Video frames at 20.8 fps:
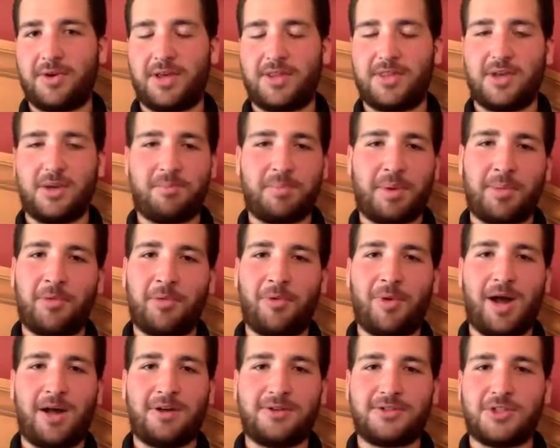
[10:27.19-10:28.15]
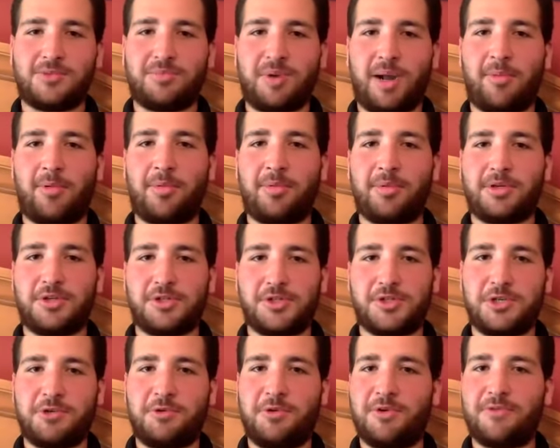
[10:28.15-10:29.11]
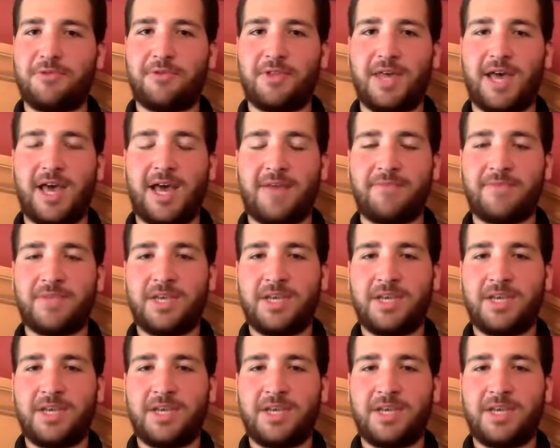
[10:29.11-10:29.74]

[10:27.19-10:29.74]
I think Bubba Wallace is probably a shoe-in for that